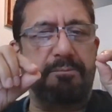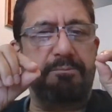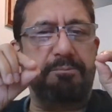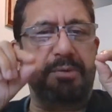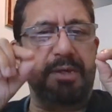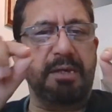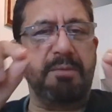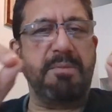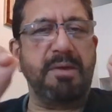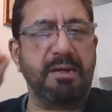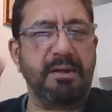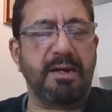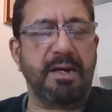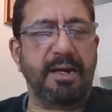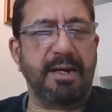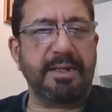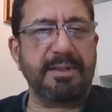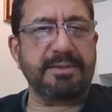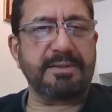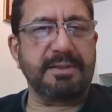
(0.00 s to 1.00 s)
beaming
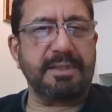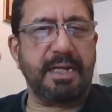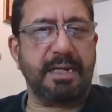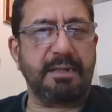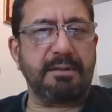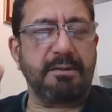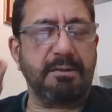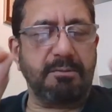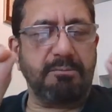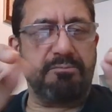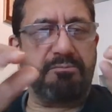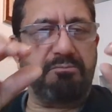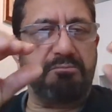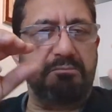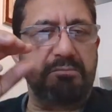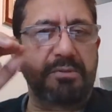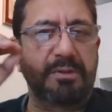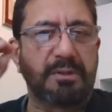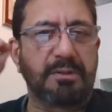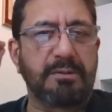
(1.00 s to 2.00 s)
eyes that
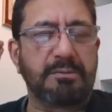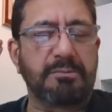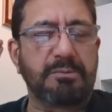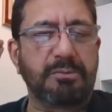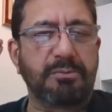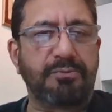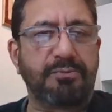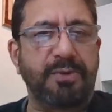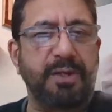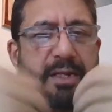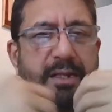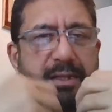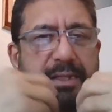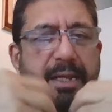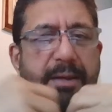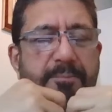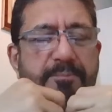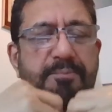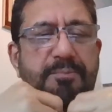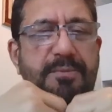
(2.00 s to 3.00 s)
you feel
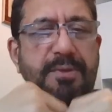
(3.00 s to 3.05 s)
them